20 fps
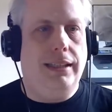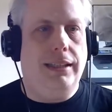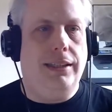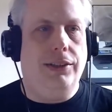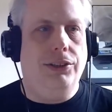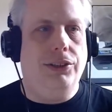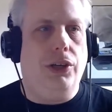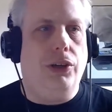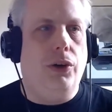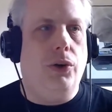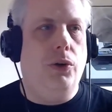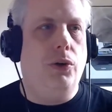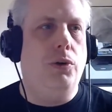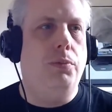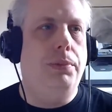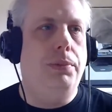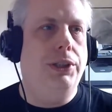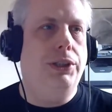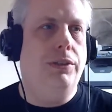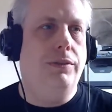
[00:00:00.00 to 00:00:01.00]
there's a whole
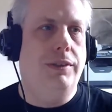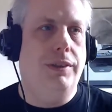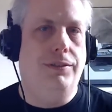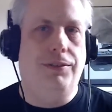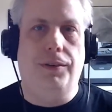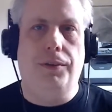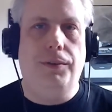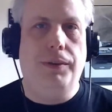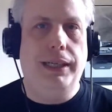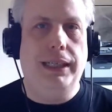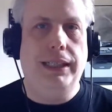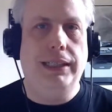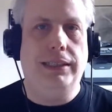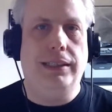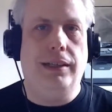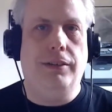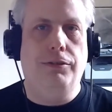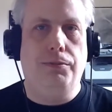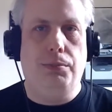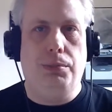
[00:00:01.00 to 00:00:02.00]
bunch of different ways
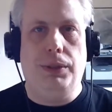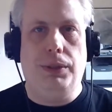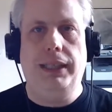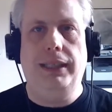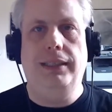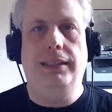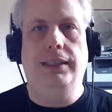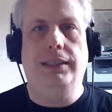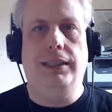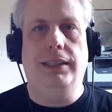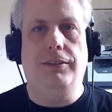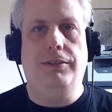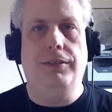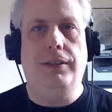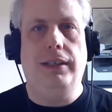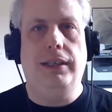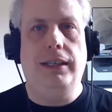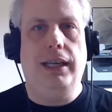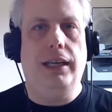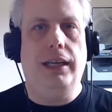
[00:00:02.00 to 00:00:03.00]
of playing this stuff
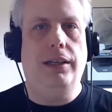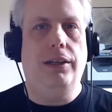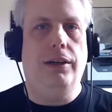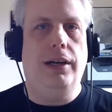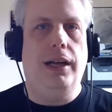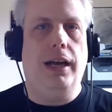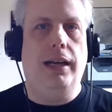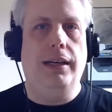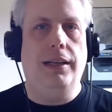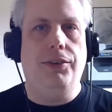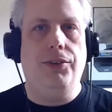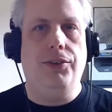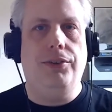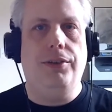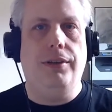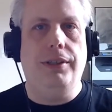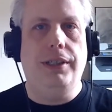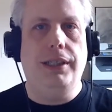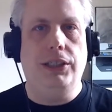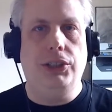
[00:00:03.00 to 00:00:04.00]
and again you're not
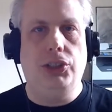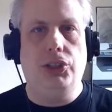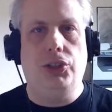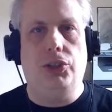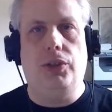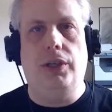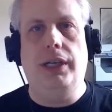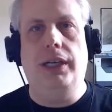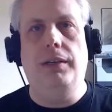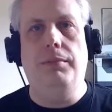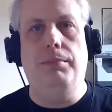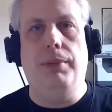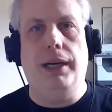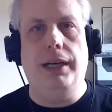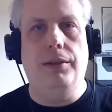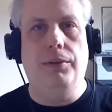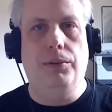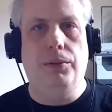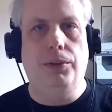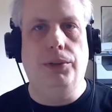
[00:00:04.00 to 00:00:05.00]
necessarily constrained by
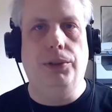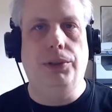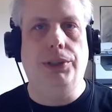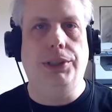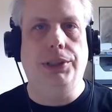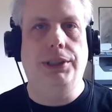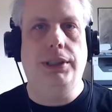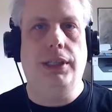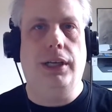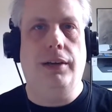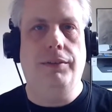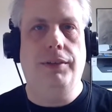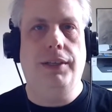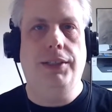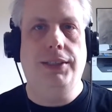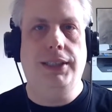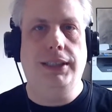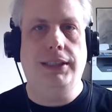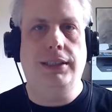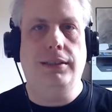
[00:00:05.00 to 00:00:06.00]
the rules of the
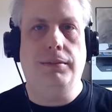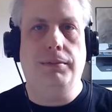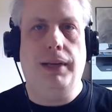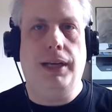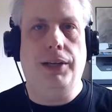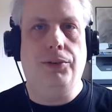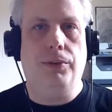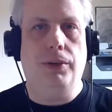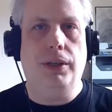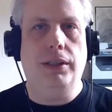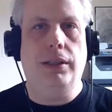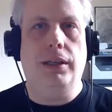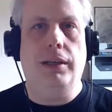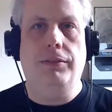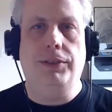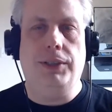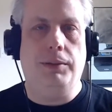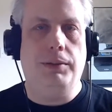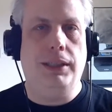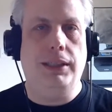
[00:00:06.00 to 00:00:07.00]
system as written
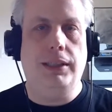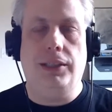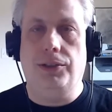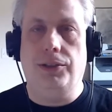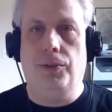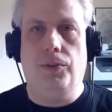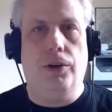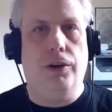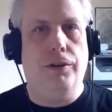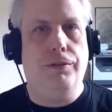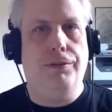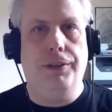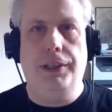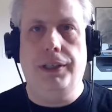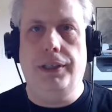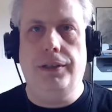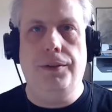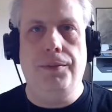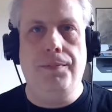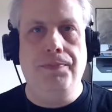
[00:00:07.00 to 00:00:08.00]
if something doesn't work for
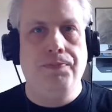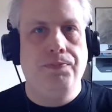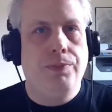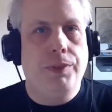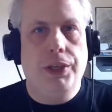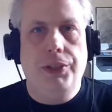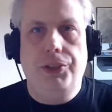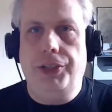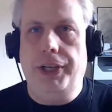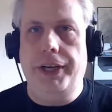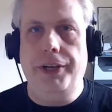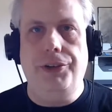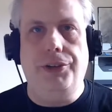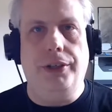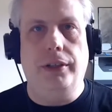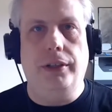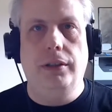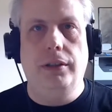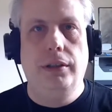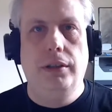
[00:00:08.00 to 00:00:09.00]
you change
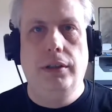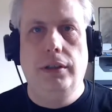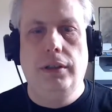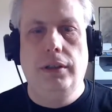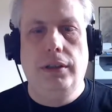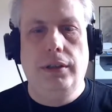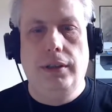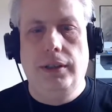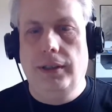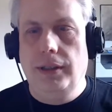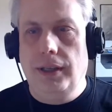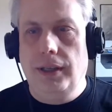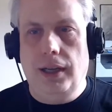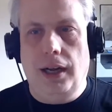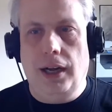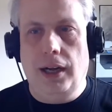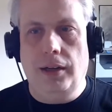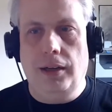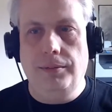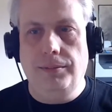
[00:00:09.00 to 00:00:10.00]
it
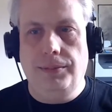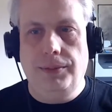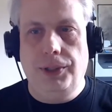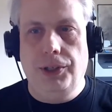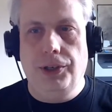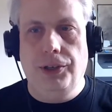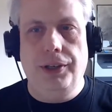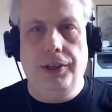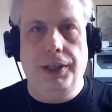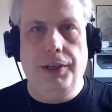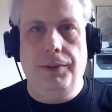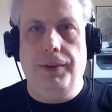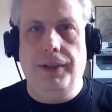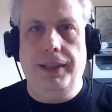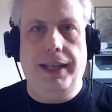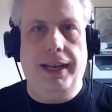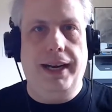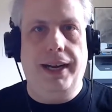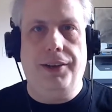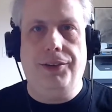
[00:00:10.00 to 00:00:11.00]
um, you're the only one
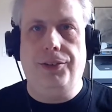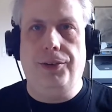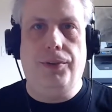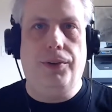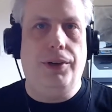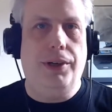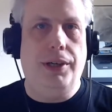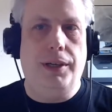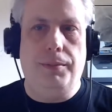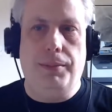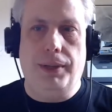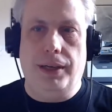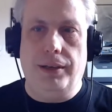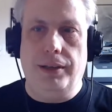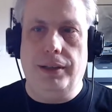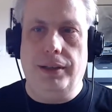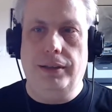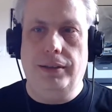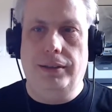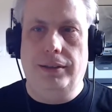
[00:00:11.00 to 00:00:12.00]
that has to worry
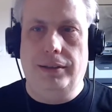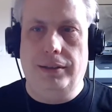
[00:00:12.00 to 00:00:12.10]
about it